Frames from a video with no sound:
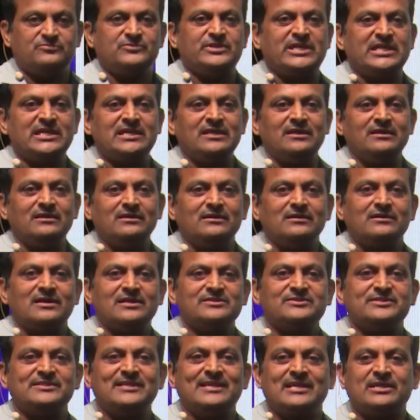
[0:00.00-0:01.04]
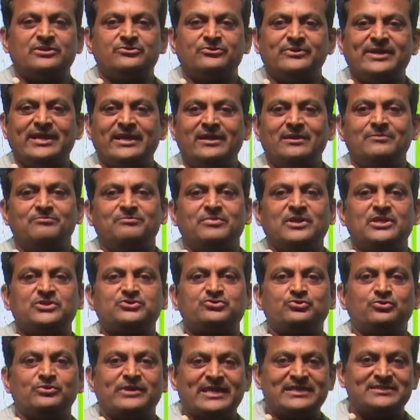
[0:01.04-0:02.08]
T considering today plus
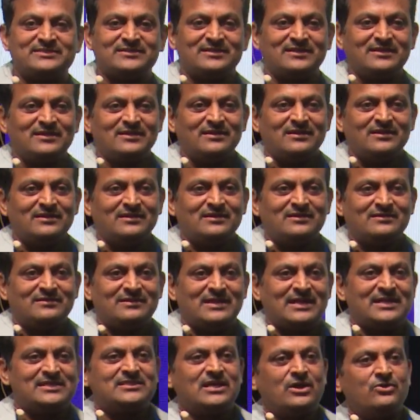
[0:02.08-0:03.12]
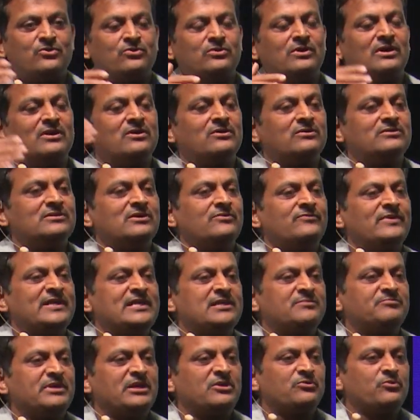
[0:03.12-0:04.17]
2 days. That is how the
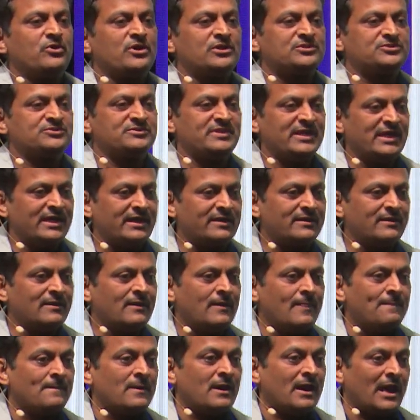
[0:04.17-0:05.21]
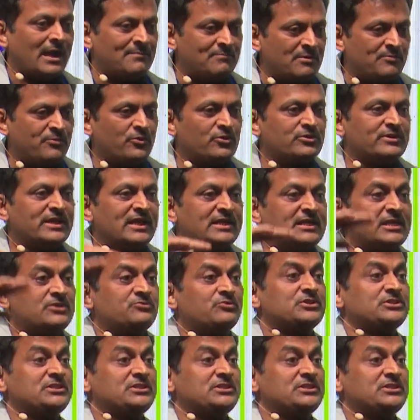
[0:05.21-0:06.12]
waiting period was there. And before that, it was